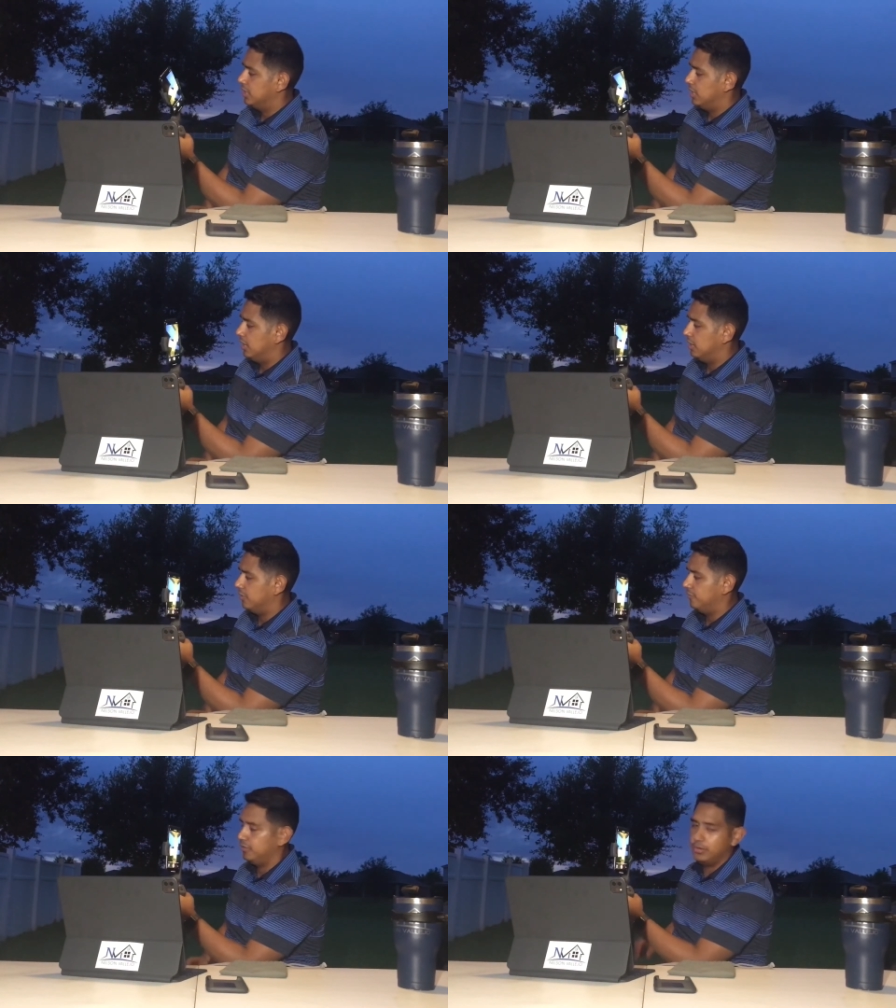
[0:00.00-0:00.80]
Uh,
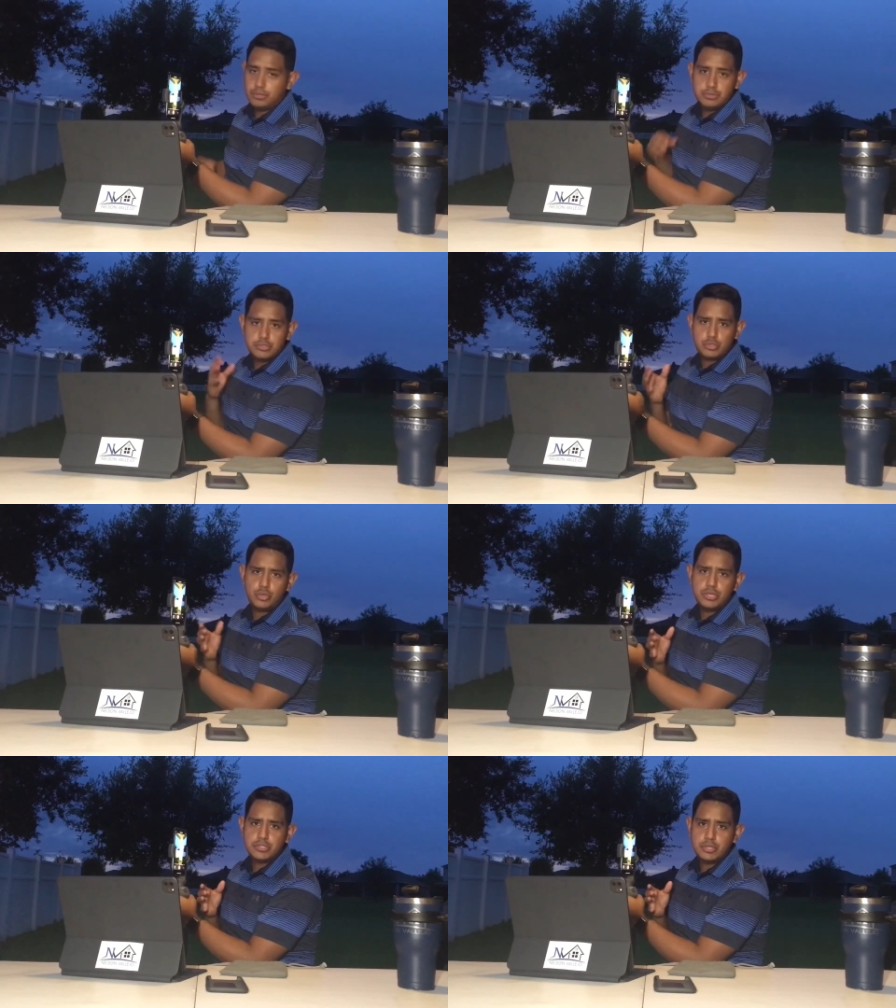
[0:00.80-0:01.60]
for
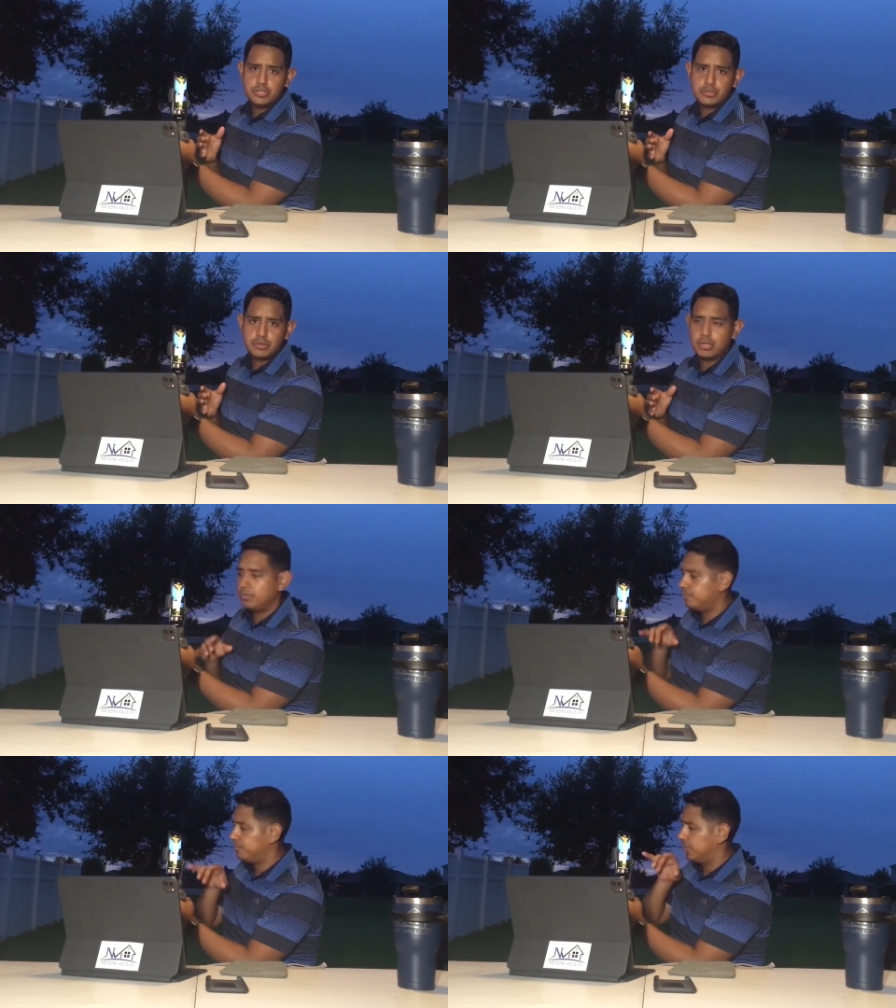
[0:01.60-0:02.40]
stories on Instagram,
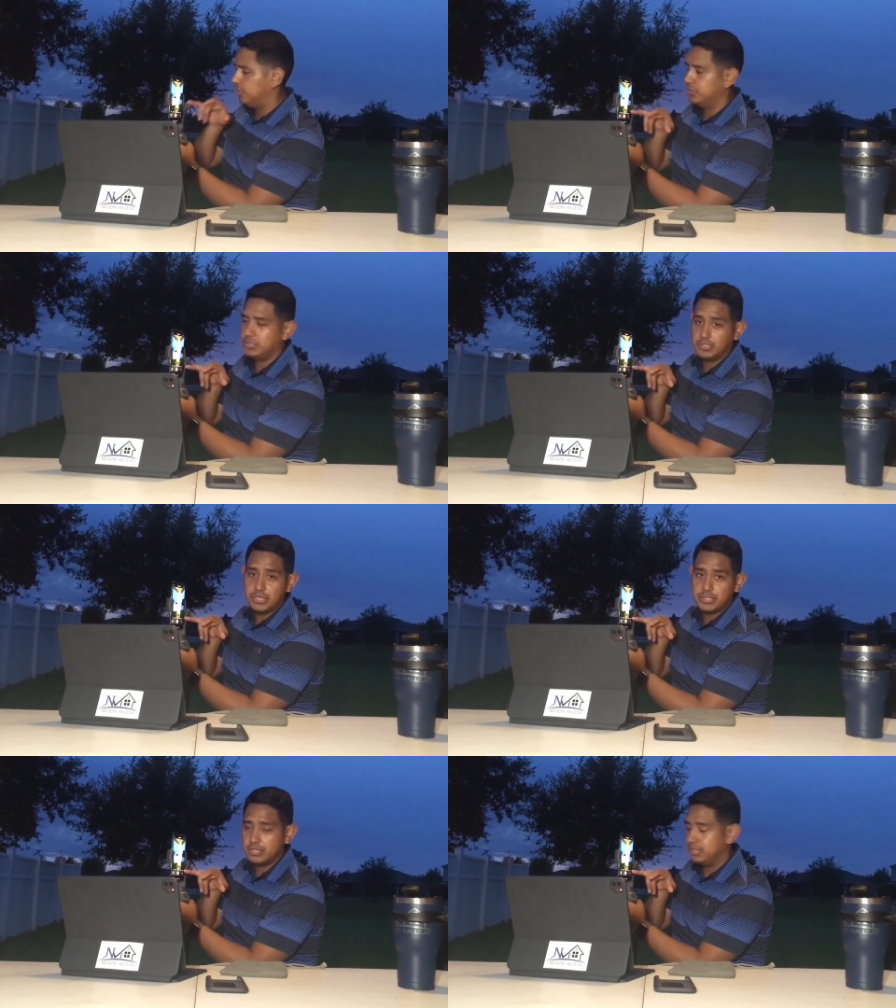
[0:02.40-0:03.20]
I would
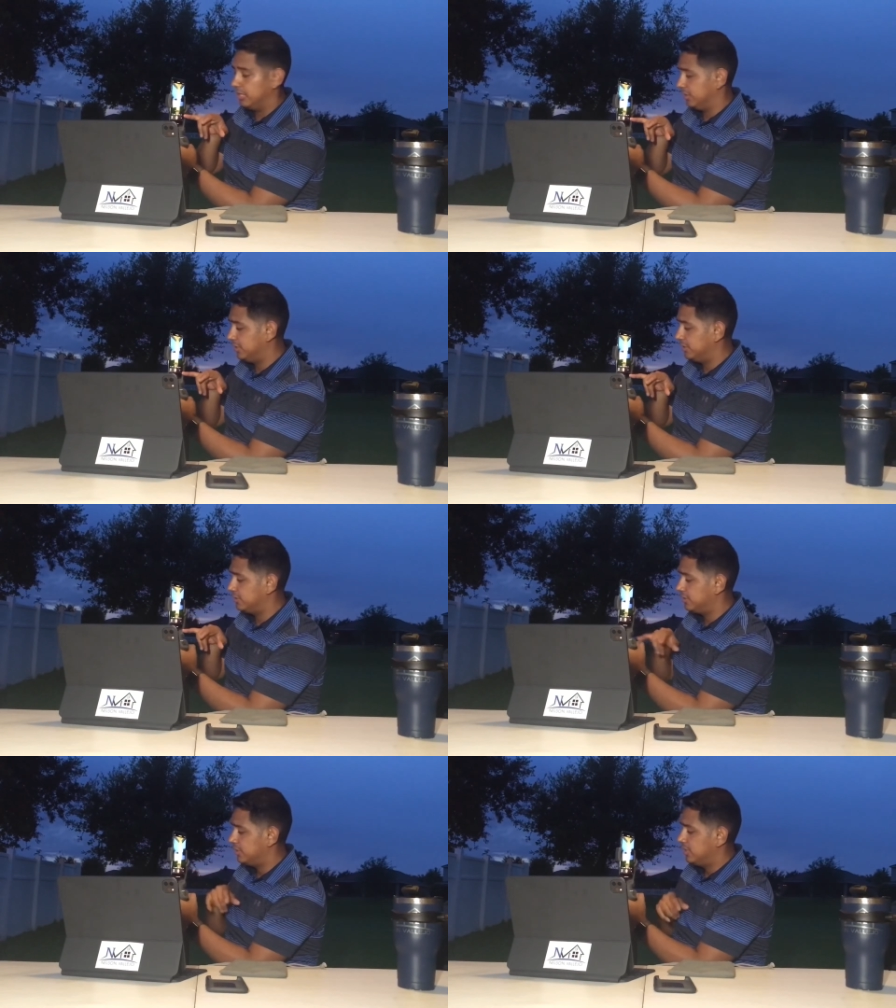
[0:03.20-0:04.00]
suggest it like this,
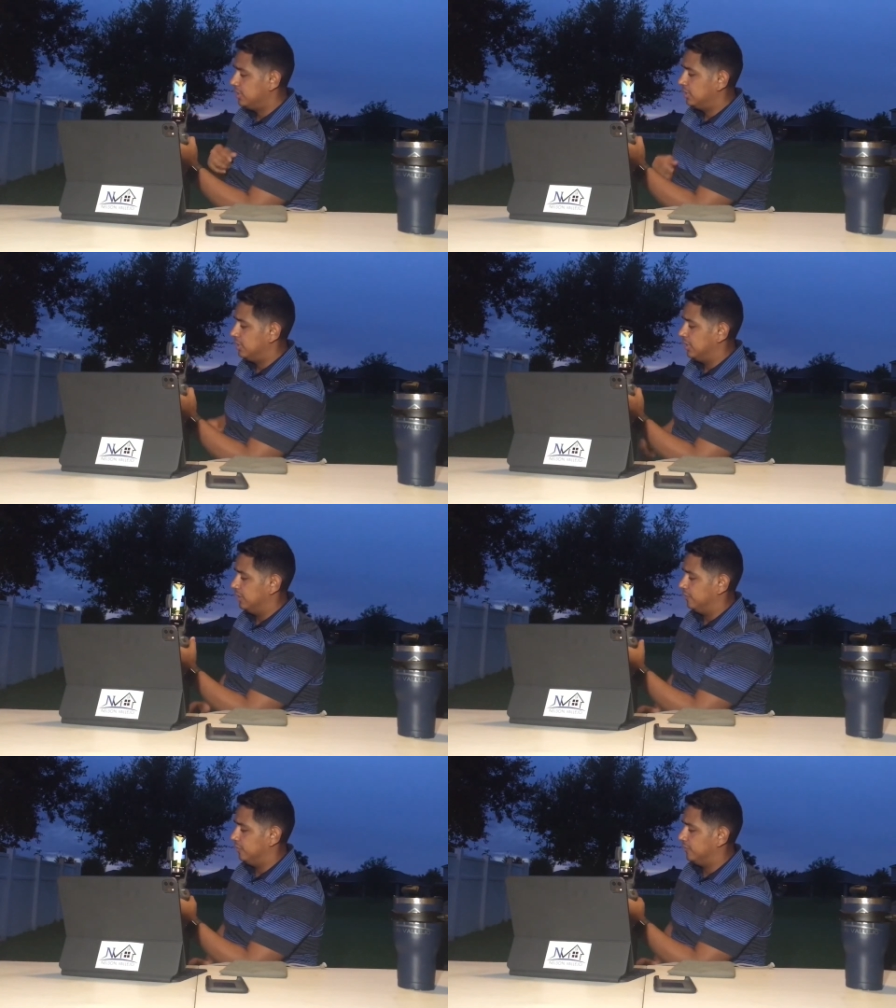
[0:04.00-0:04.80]

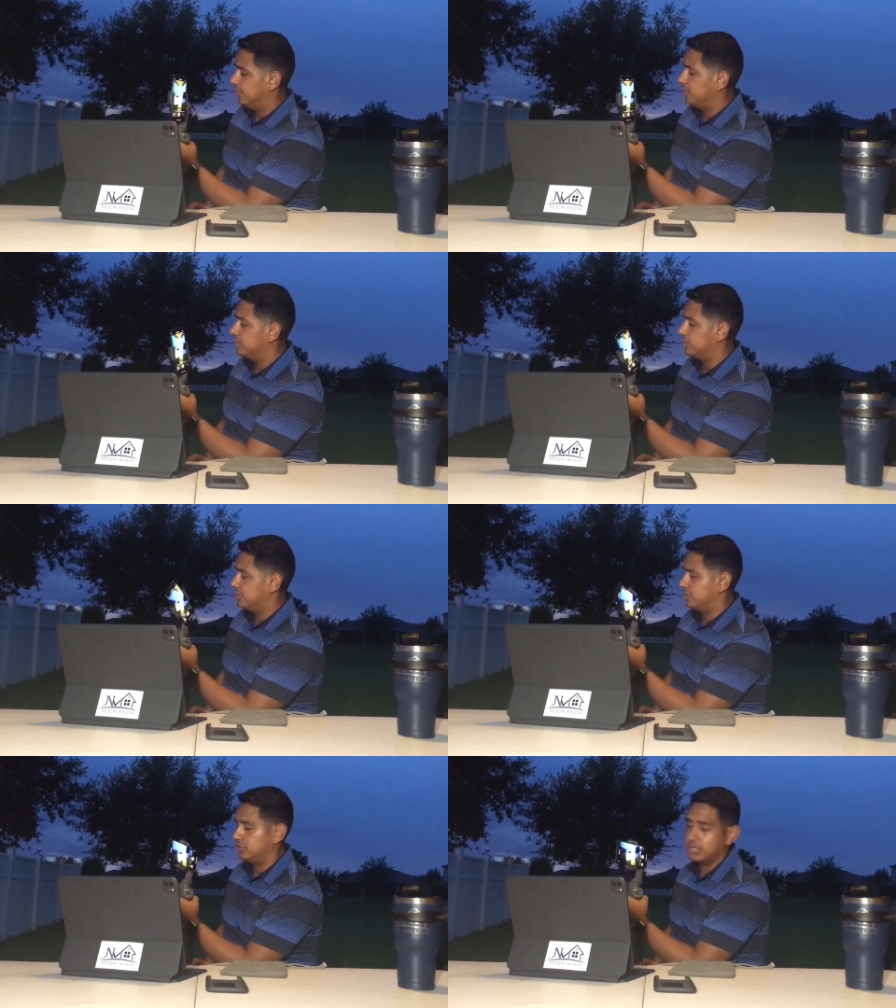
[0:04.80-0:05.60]
and for videos, I
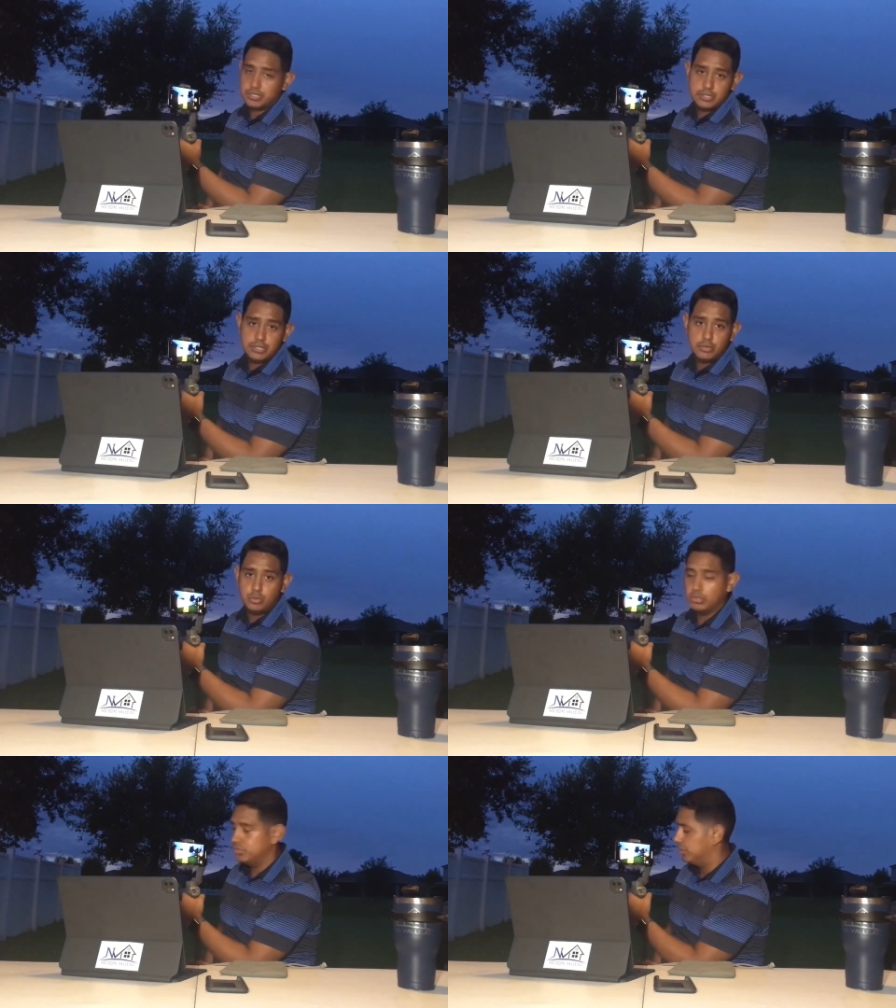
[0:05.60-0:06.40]
suggest it
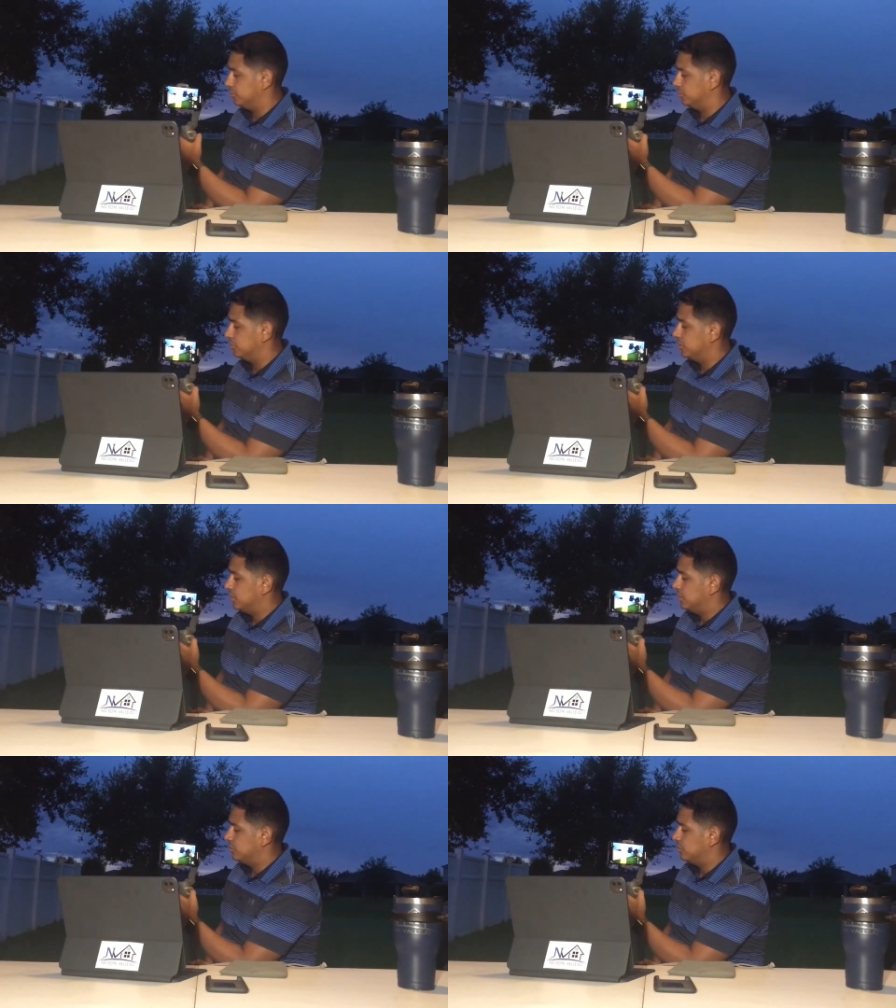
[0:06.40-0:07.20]
horizontal.
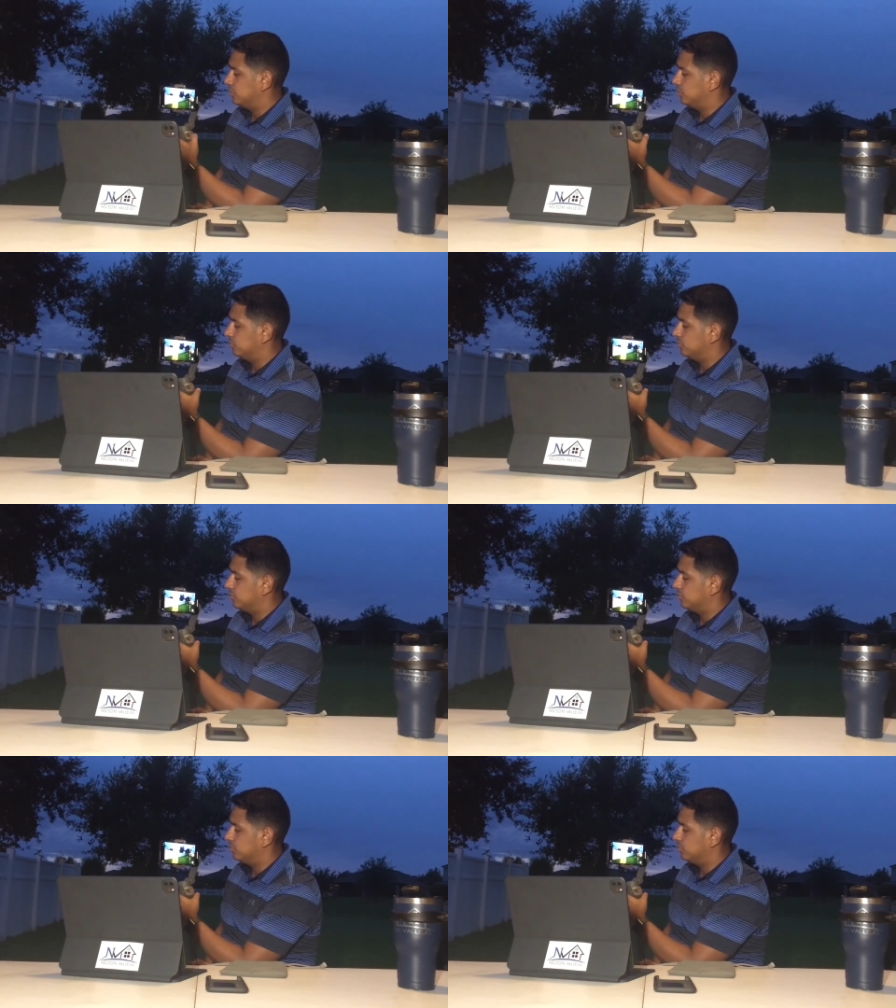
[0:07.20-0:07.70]
So,